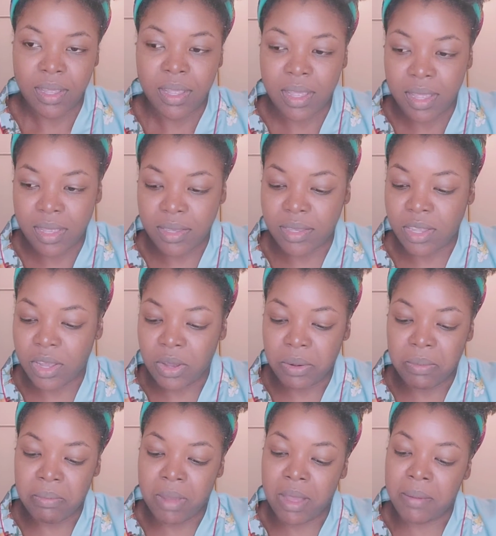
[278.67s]
And so
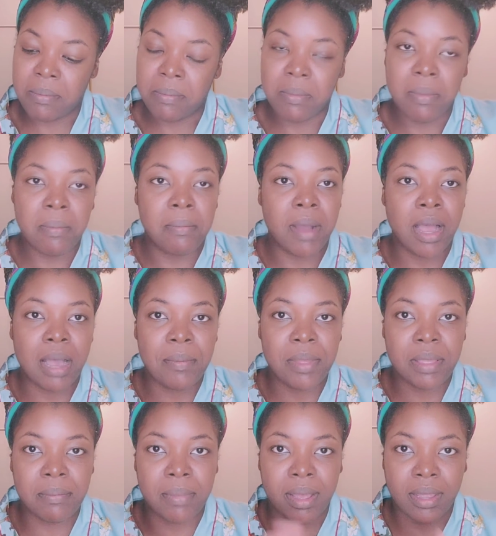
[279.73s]
my mom
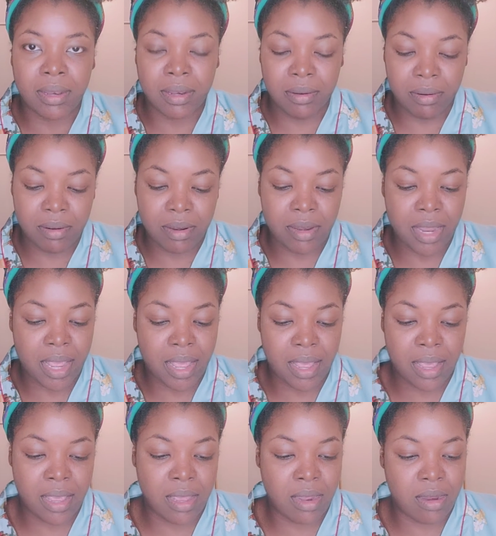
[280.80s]
and my
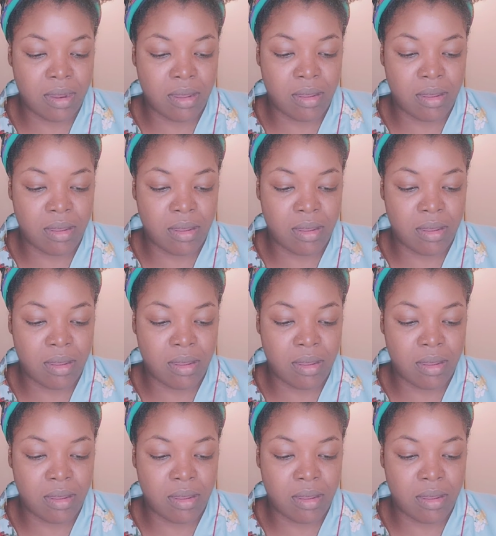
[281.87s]
dad